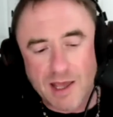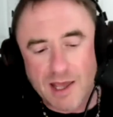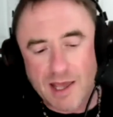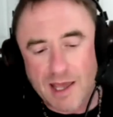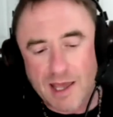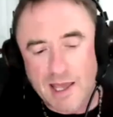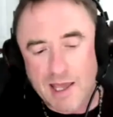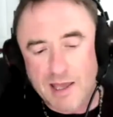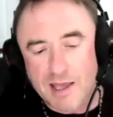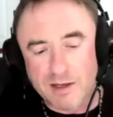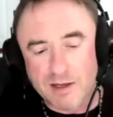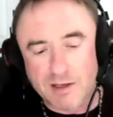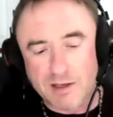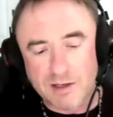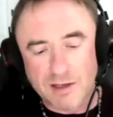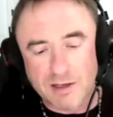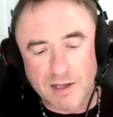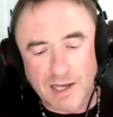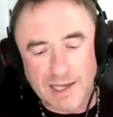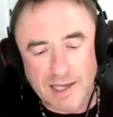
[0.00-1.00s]
And
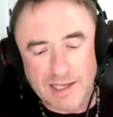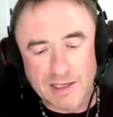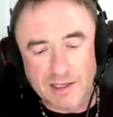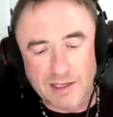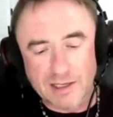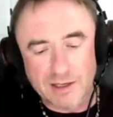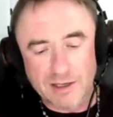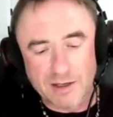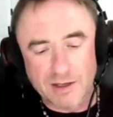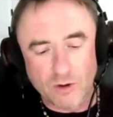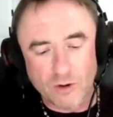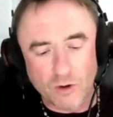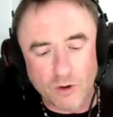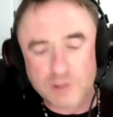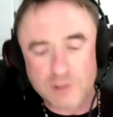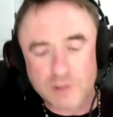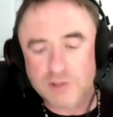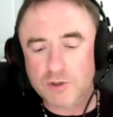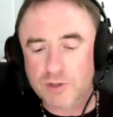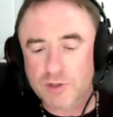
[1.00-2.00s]
I
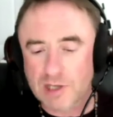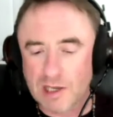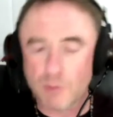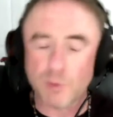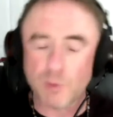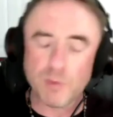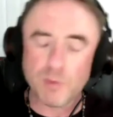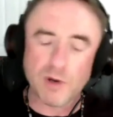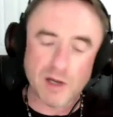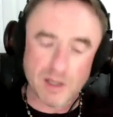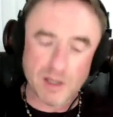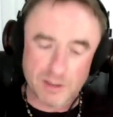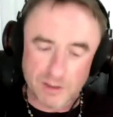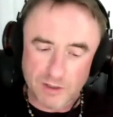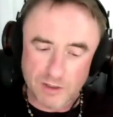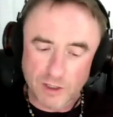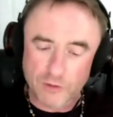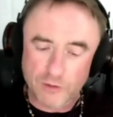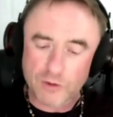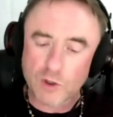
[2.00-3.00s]
also came upon
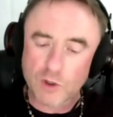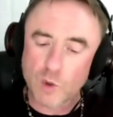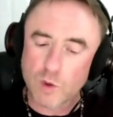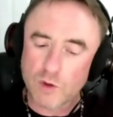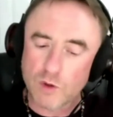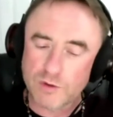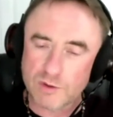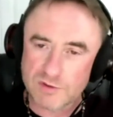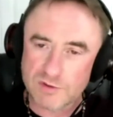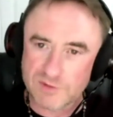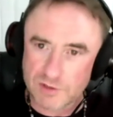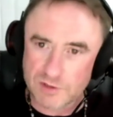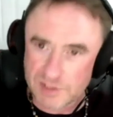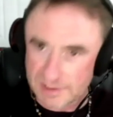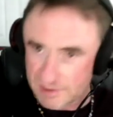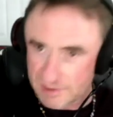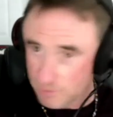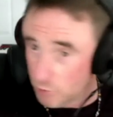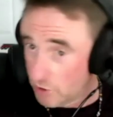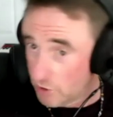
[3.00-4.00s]
another quote that was very
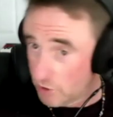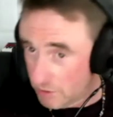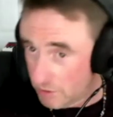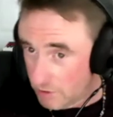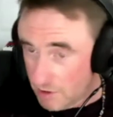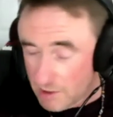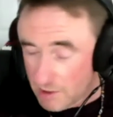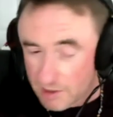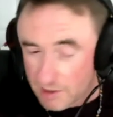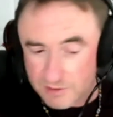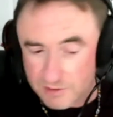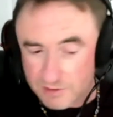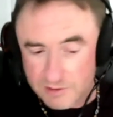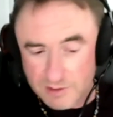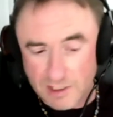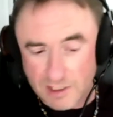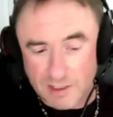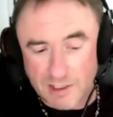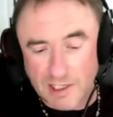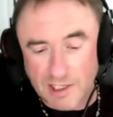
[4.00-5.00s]
similar, because
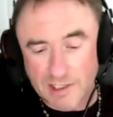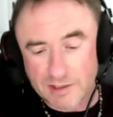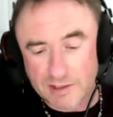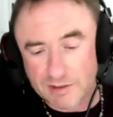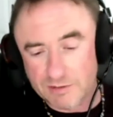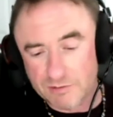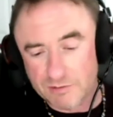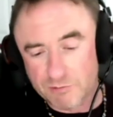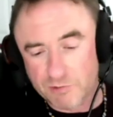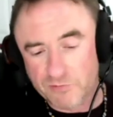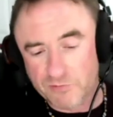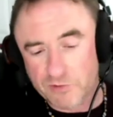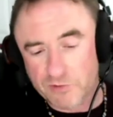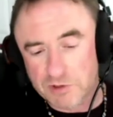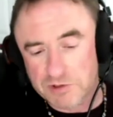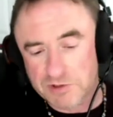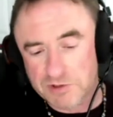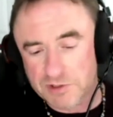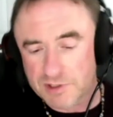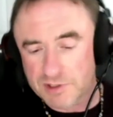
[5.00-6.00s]
Eigen
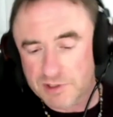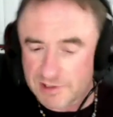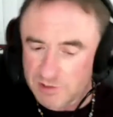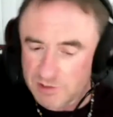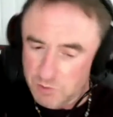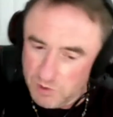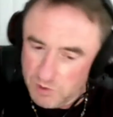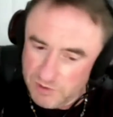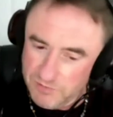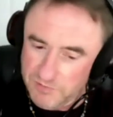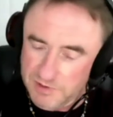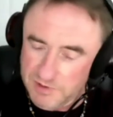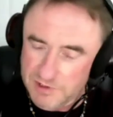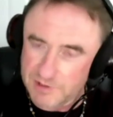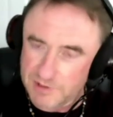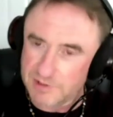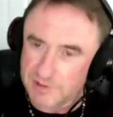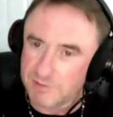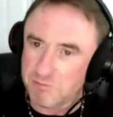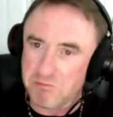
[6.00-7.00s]
refers to this as one of
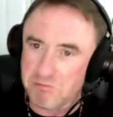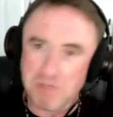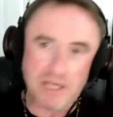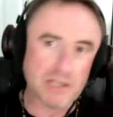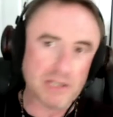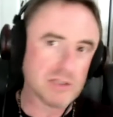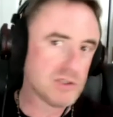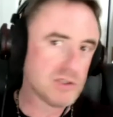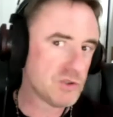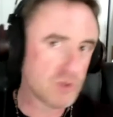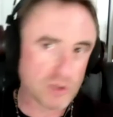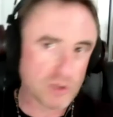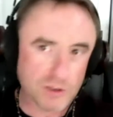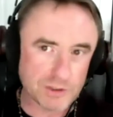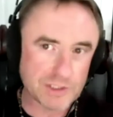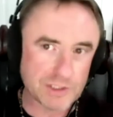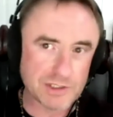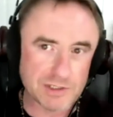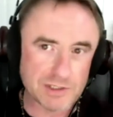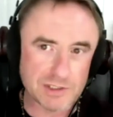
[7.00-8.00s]
his main
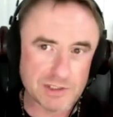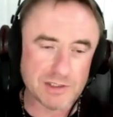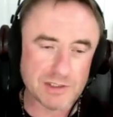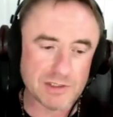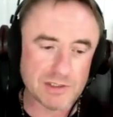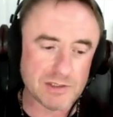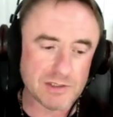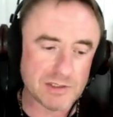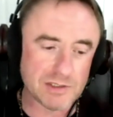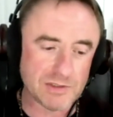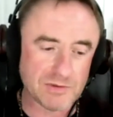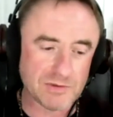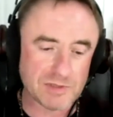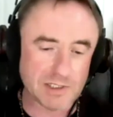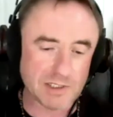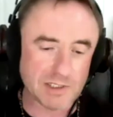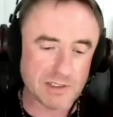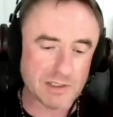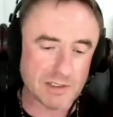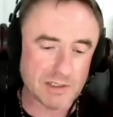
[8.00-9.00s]
stories. This is this is
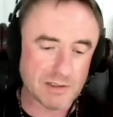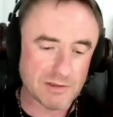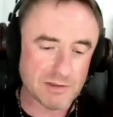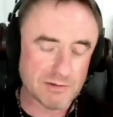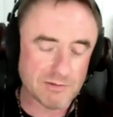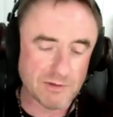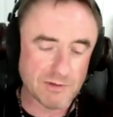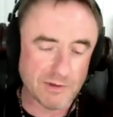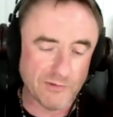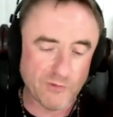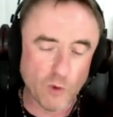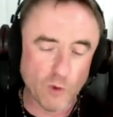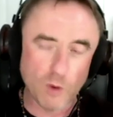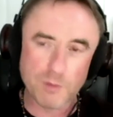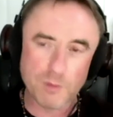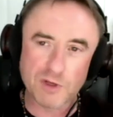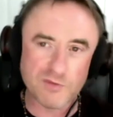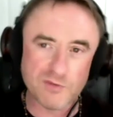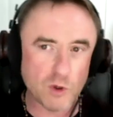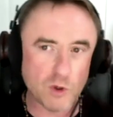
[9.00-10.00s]
like a, a
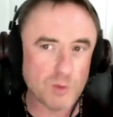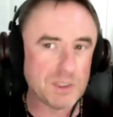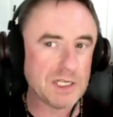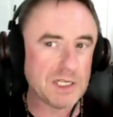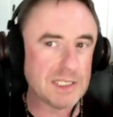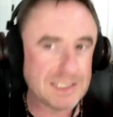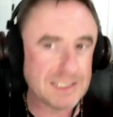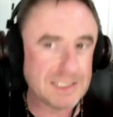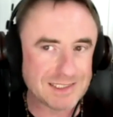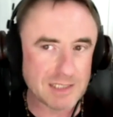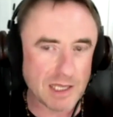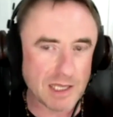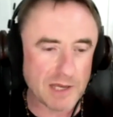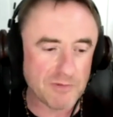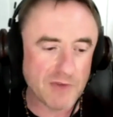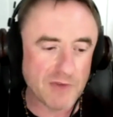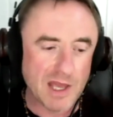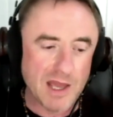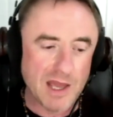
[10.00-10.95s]
formative moment in his life.